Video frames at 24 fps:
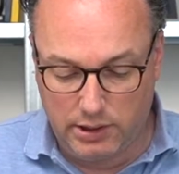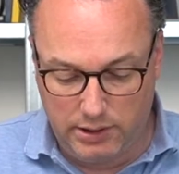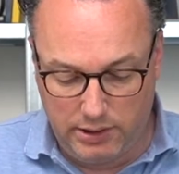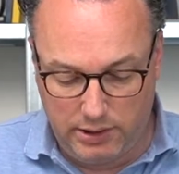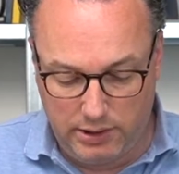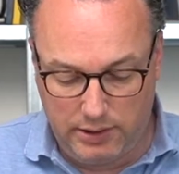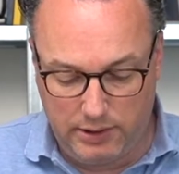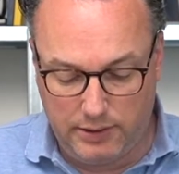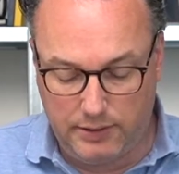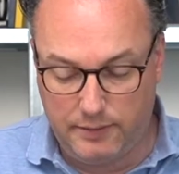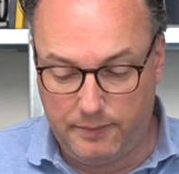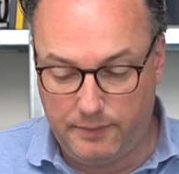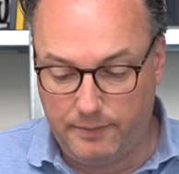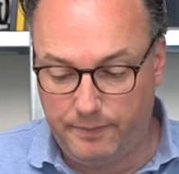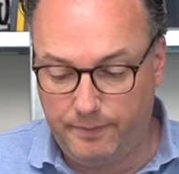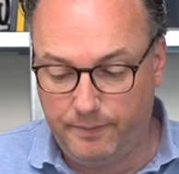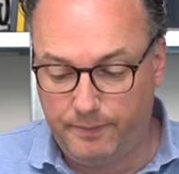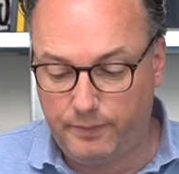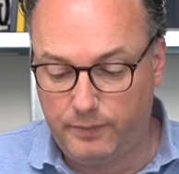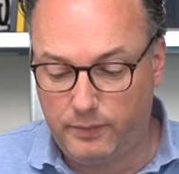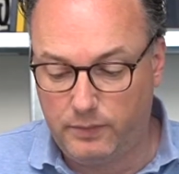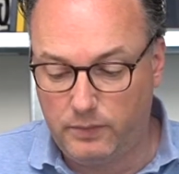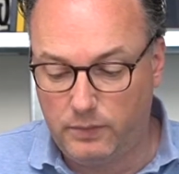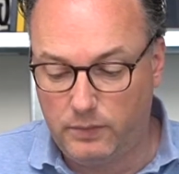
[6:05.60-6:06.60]

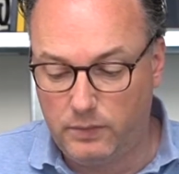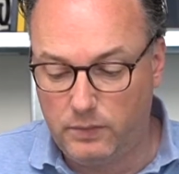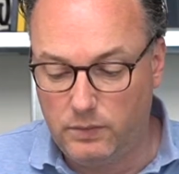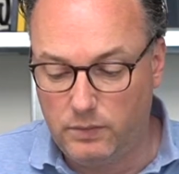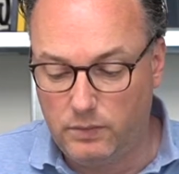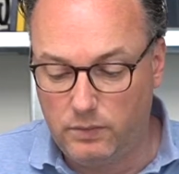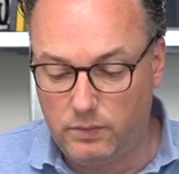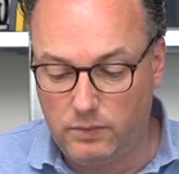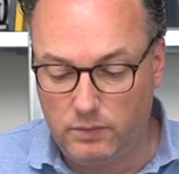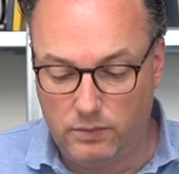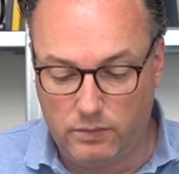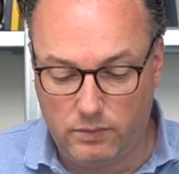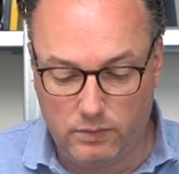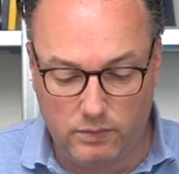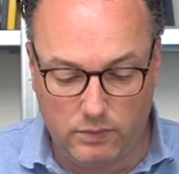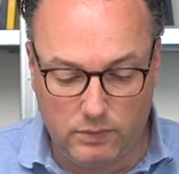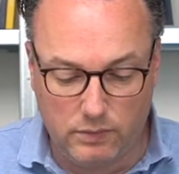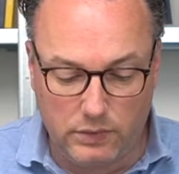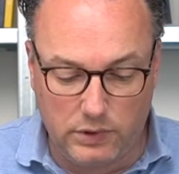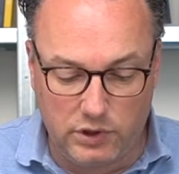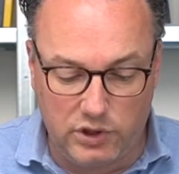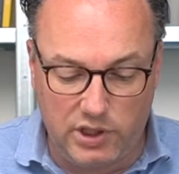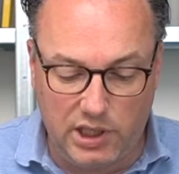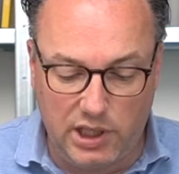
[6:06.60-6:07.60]

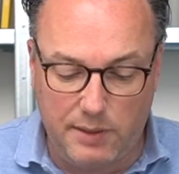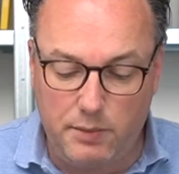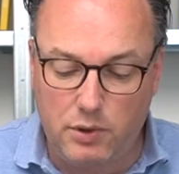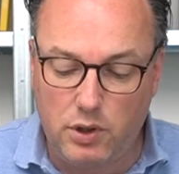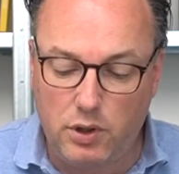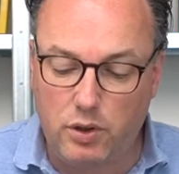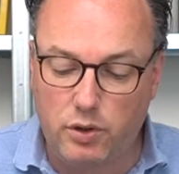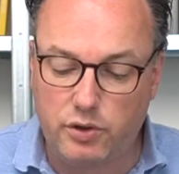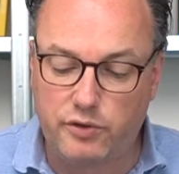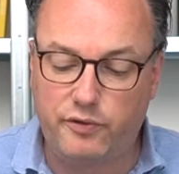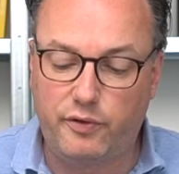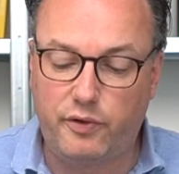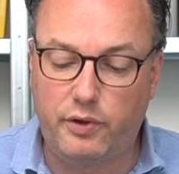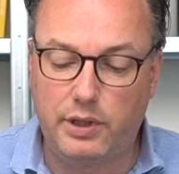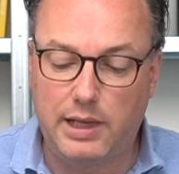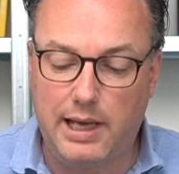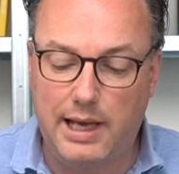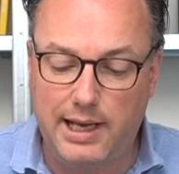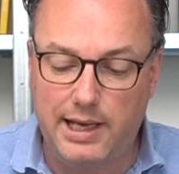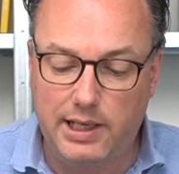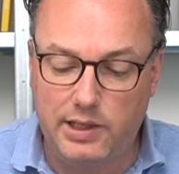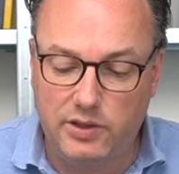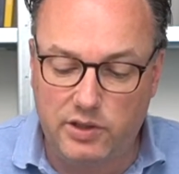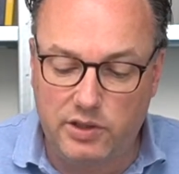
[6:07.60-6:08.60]
The same goes for the
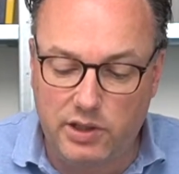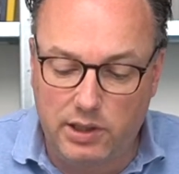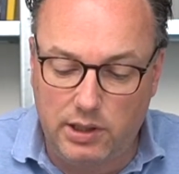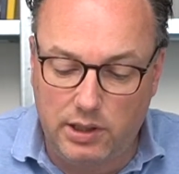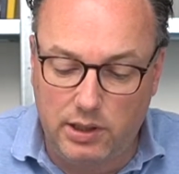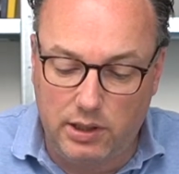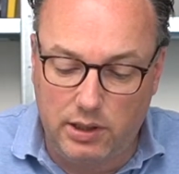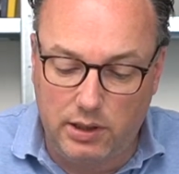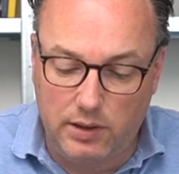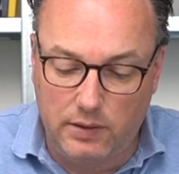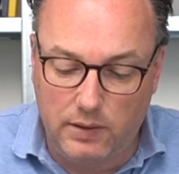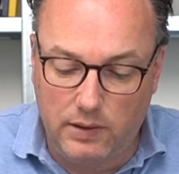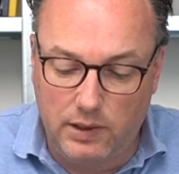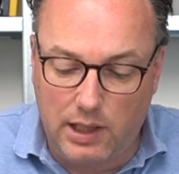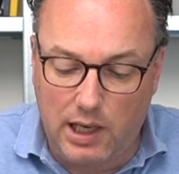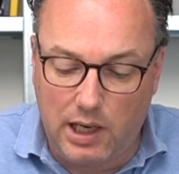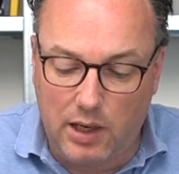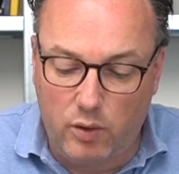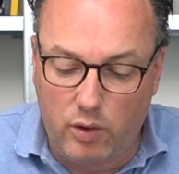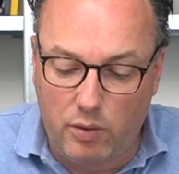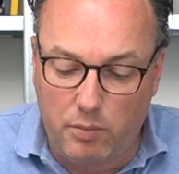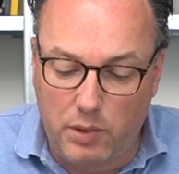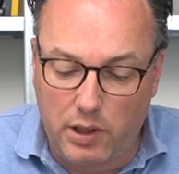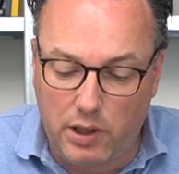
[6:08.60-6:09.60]
hands and the
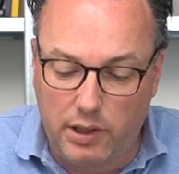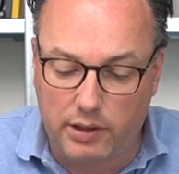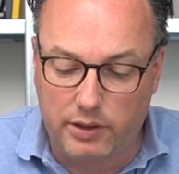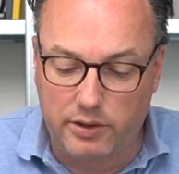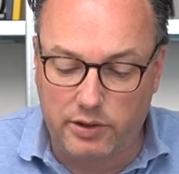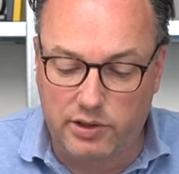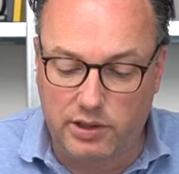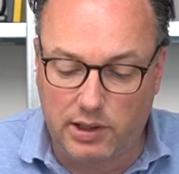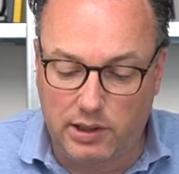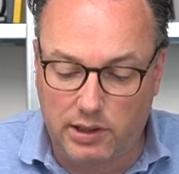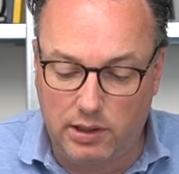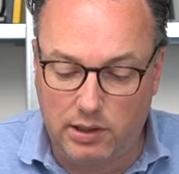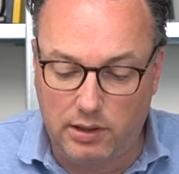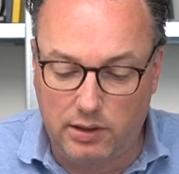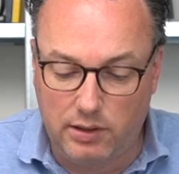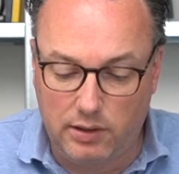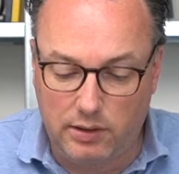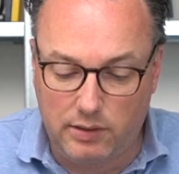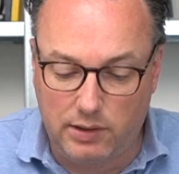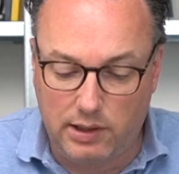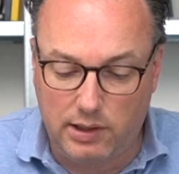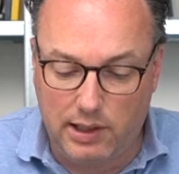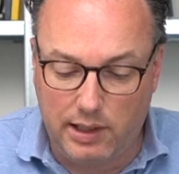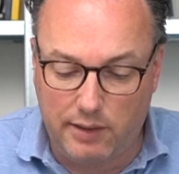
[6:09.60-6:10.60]
hour markers that
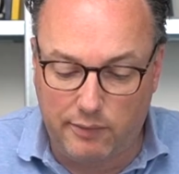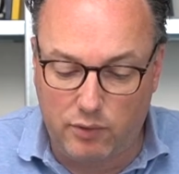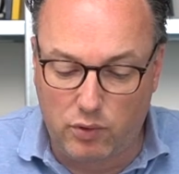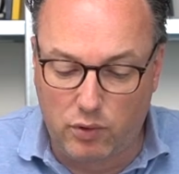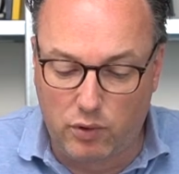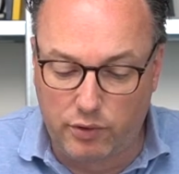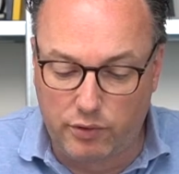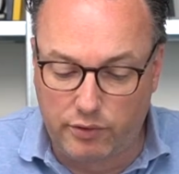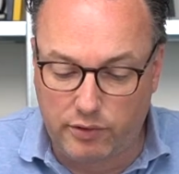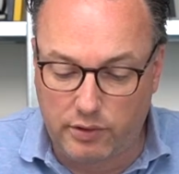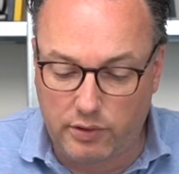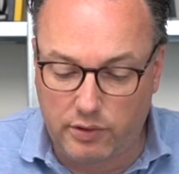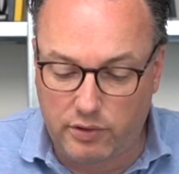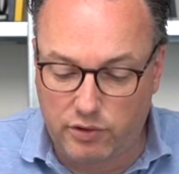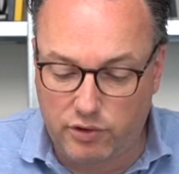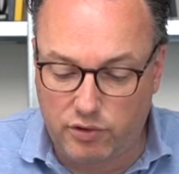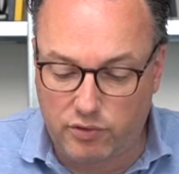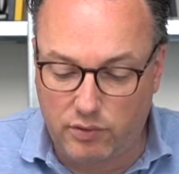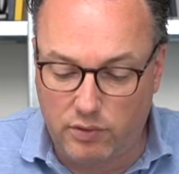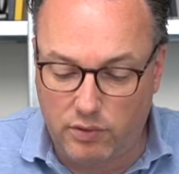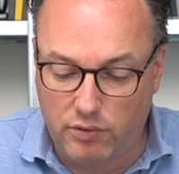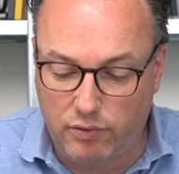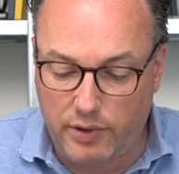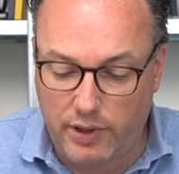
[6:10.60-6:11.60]
have gold
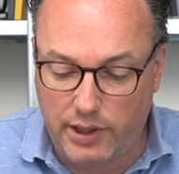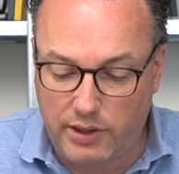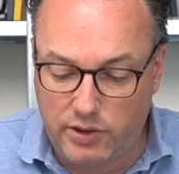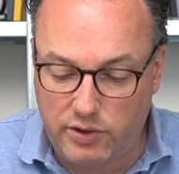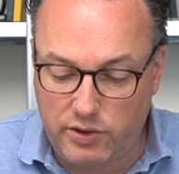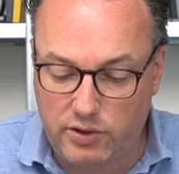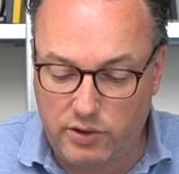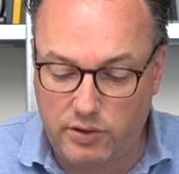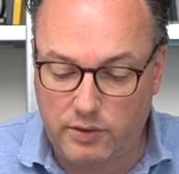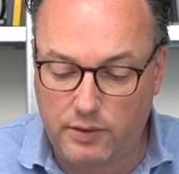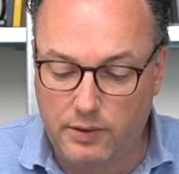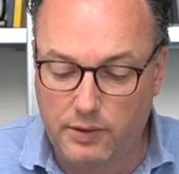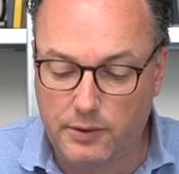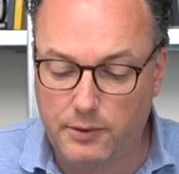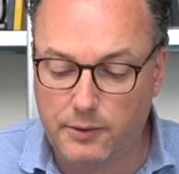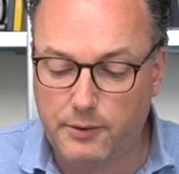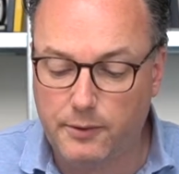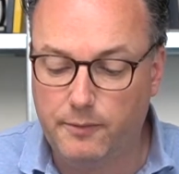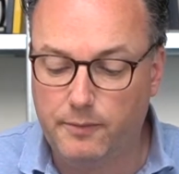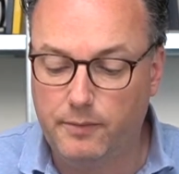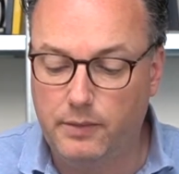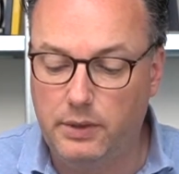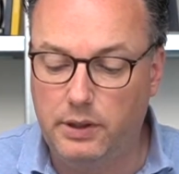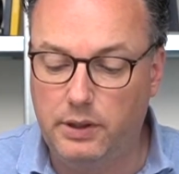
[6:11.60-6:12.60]
rings.
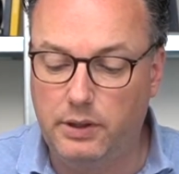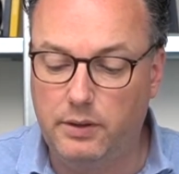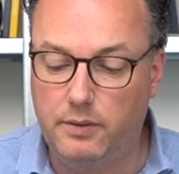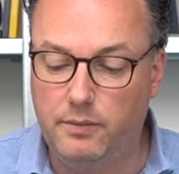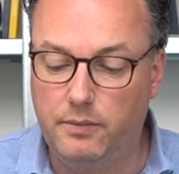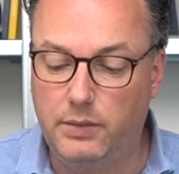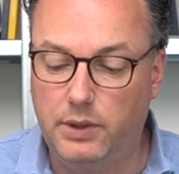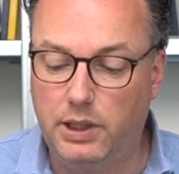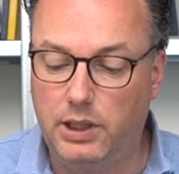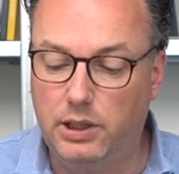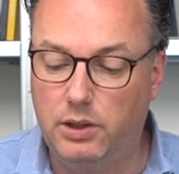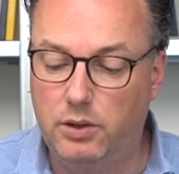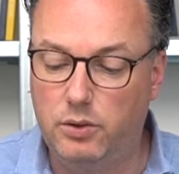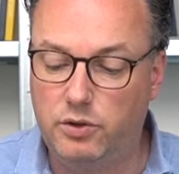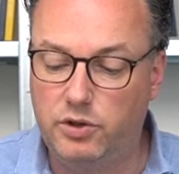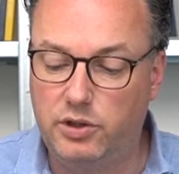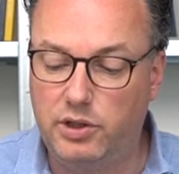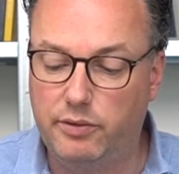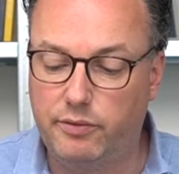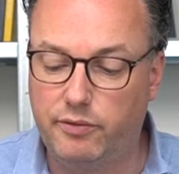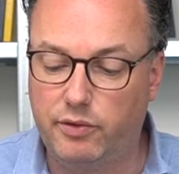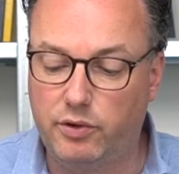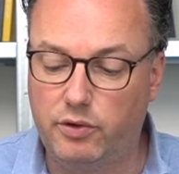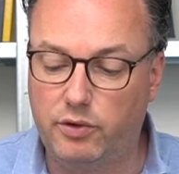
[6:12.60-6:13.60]
It looks
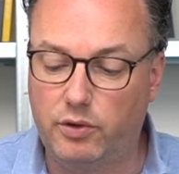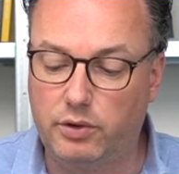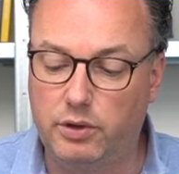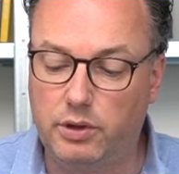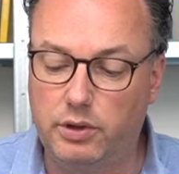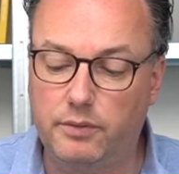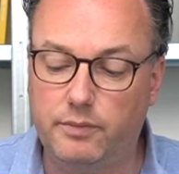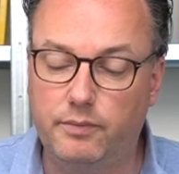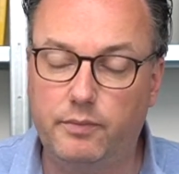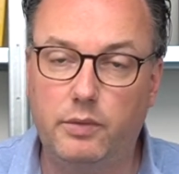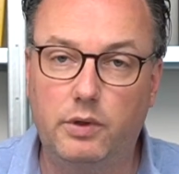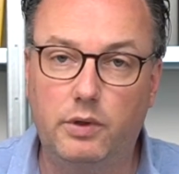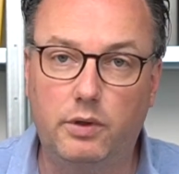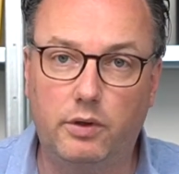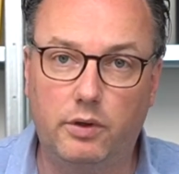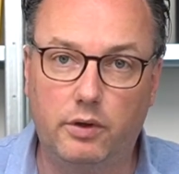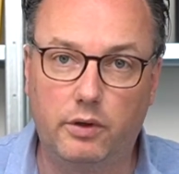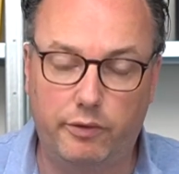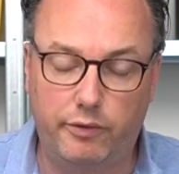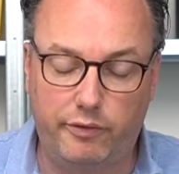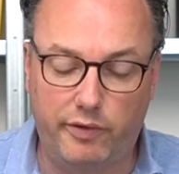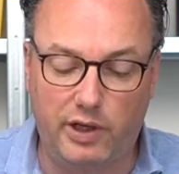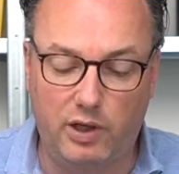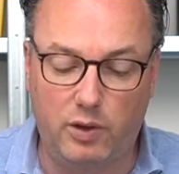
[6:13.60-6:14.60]
different on
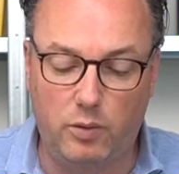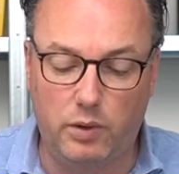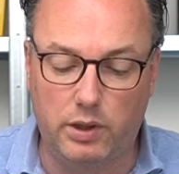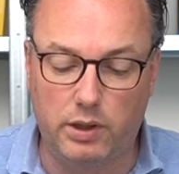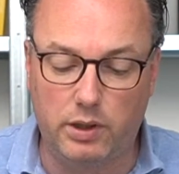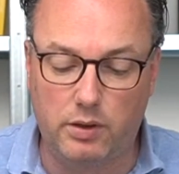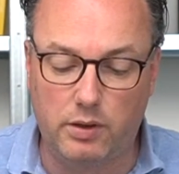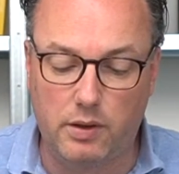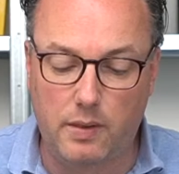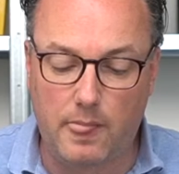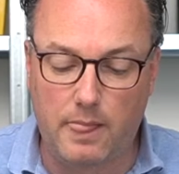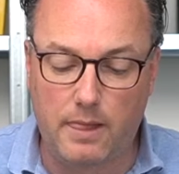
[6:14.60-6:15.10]
the fake one.